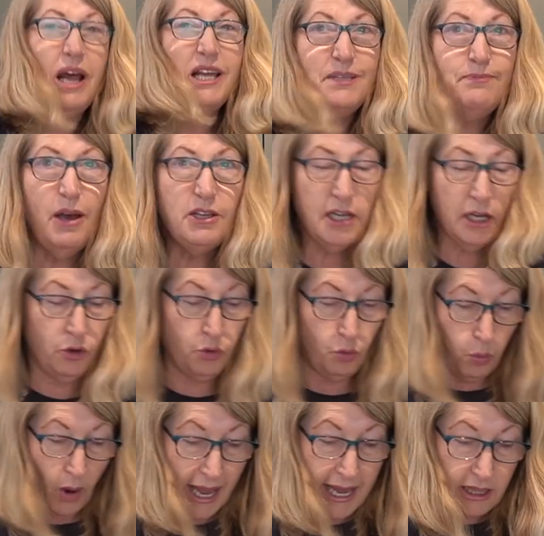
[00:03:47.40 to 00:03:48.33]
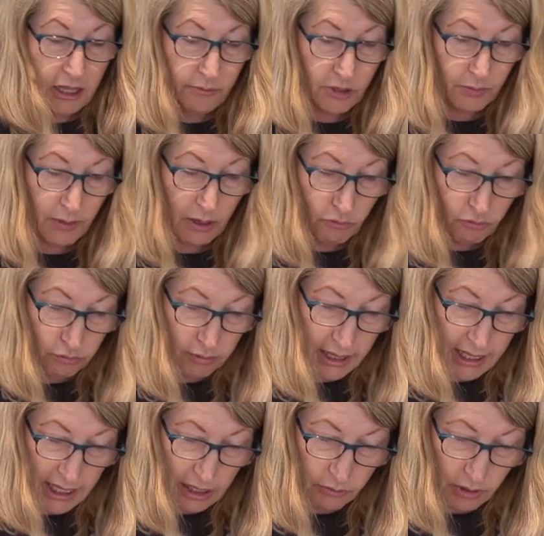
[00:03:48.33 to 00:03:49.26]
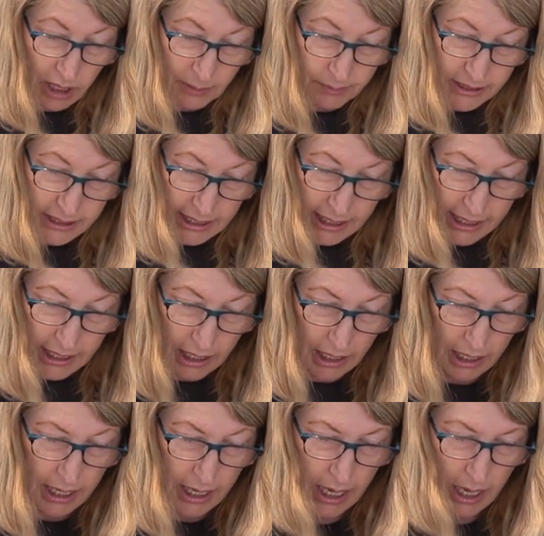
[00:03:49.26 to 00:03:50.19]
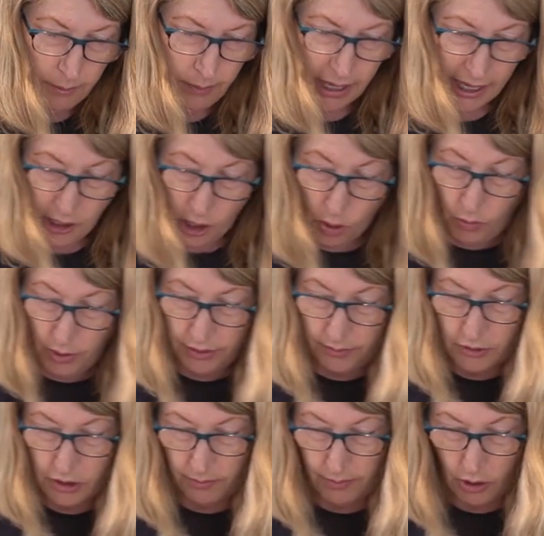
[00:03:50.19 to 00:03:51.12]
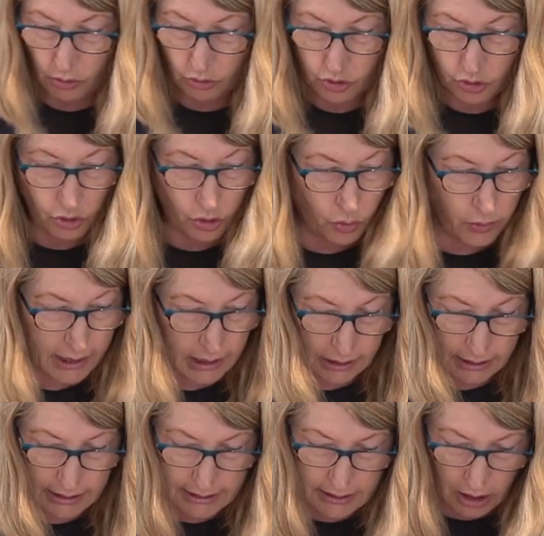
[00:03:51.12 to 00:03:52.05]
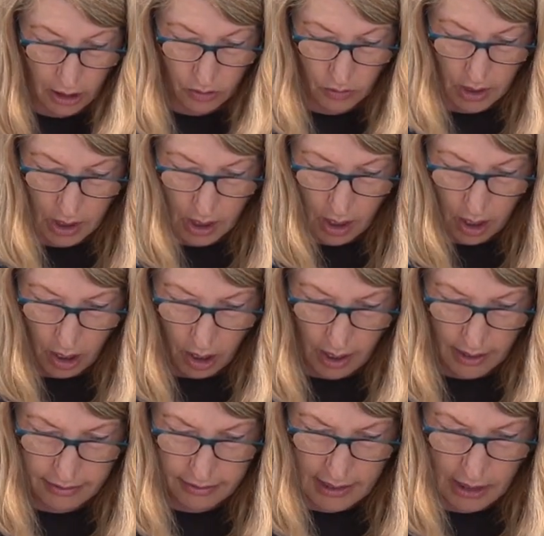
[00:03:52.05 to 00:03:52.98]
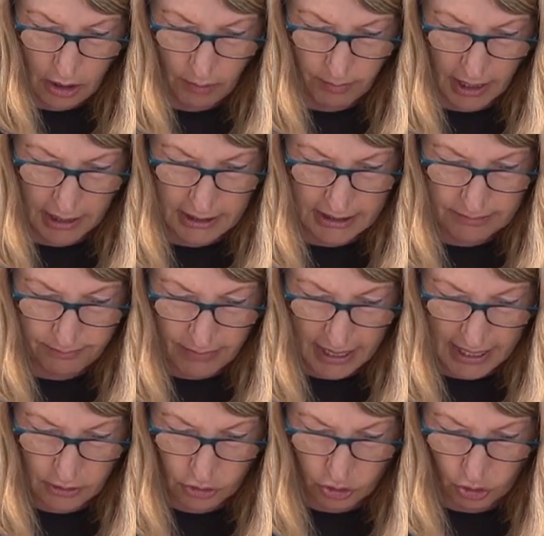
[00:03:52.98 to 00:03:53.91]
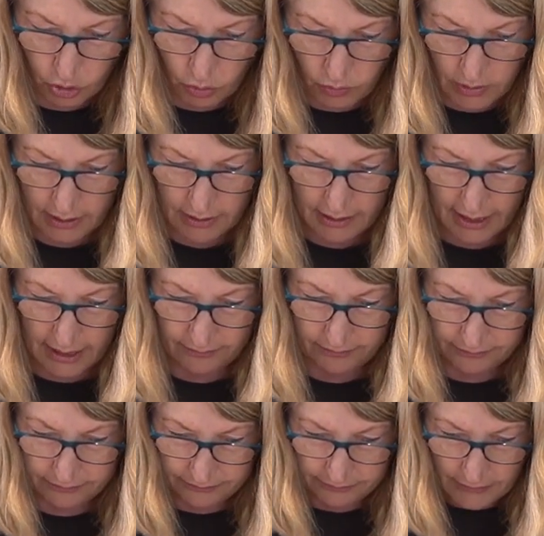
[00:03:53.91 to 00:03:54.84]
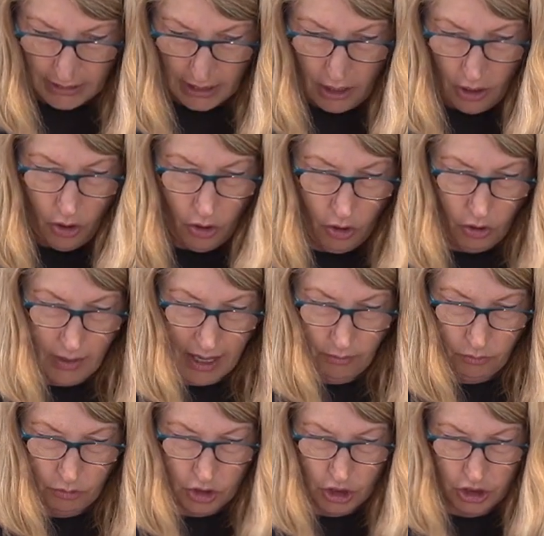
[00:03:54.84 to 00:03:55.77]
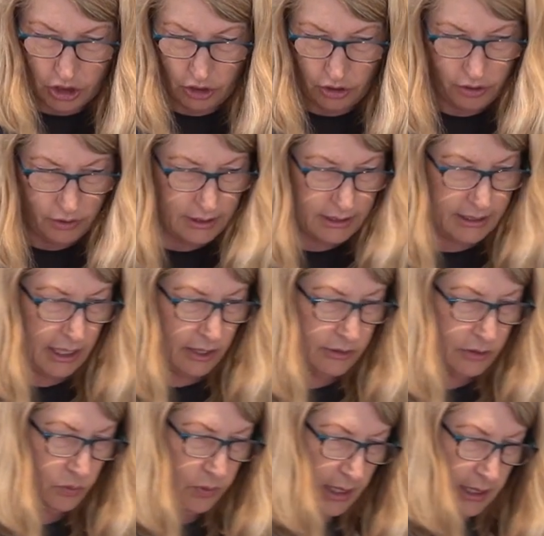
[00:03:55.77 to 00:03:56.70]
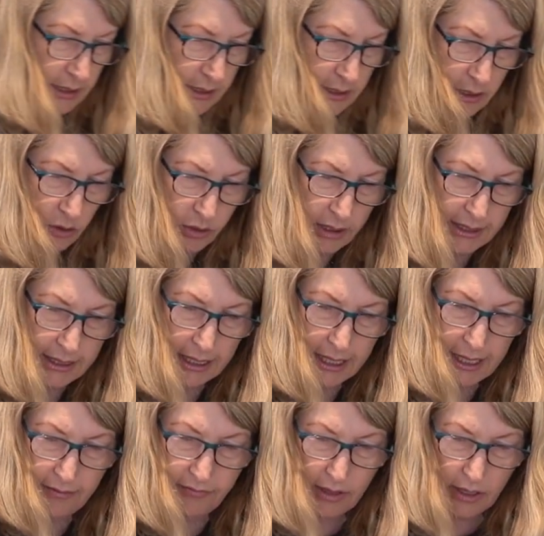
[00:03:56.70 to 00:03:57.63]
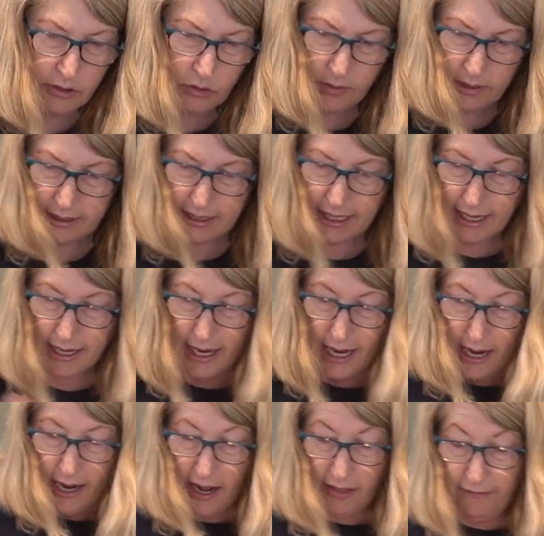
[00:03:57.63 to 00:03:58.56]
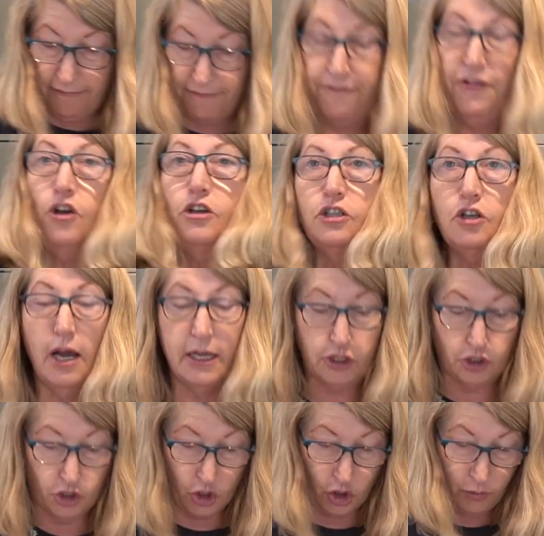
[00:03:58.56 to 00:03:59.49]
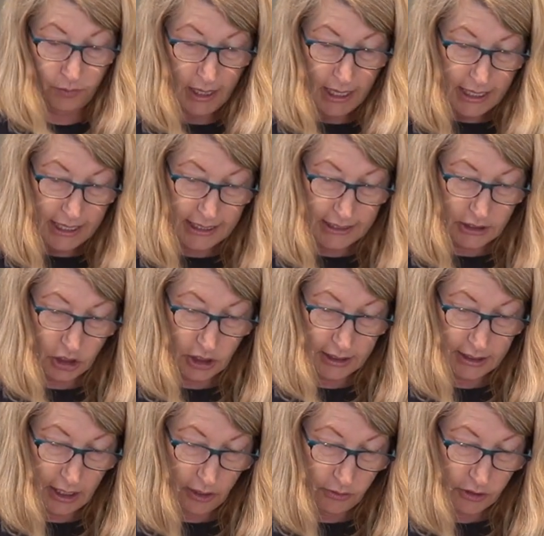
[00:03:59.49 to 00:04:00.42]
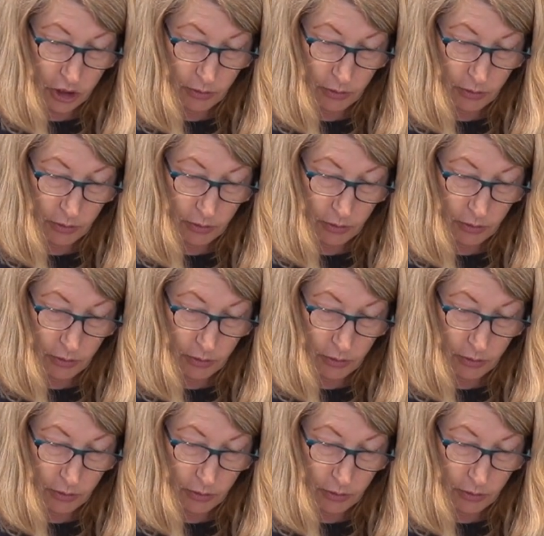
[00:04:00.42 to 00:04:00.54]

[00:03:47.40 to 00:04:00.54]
I suppose I could weigh them to be really, really particular, but I don't want them to melt too quickly, so I think I might just make do with them. All right, we'll use those ones, and I'll just leave those ones there. Now the first ice cube is just going